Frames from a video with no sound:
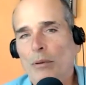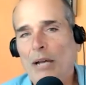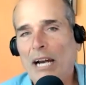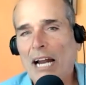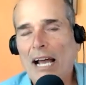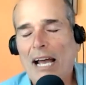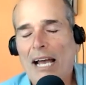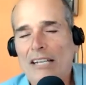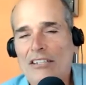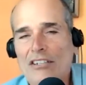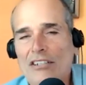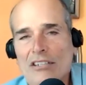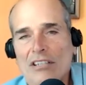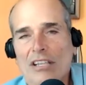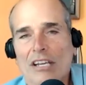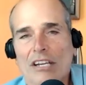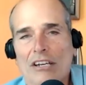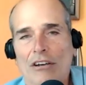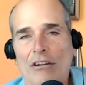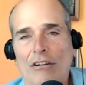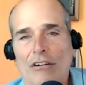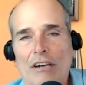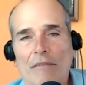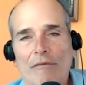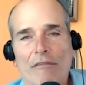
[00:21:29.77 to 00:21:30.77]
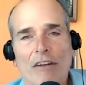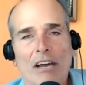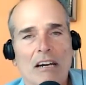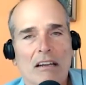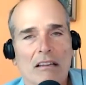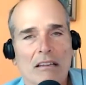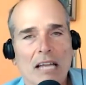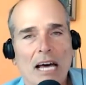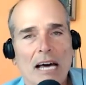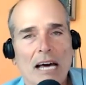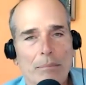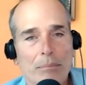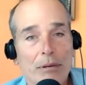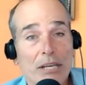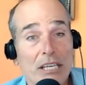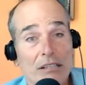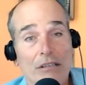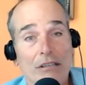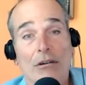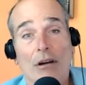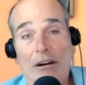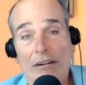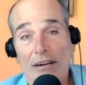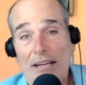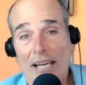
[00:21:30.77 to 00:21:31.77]
but I, I just think you're going to find a lot of
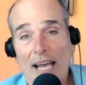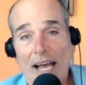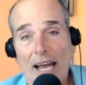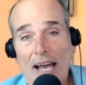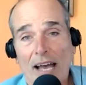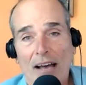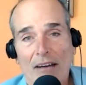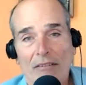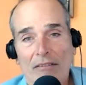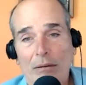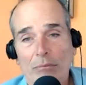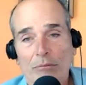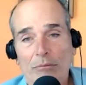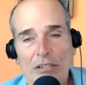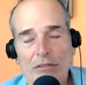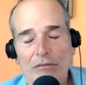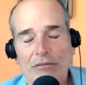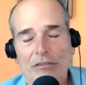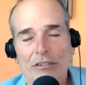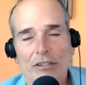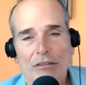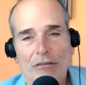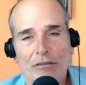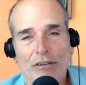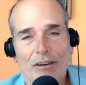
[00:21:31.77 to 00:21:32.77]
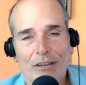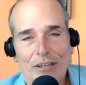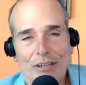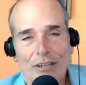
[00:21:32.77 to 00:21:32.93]
people. You already have. I mean, you've, you've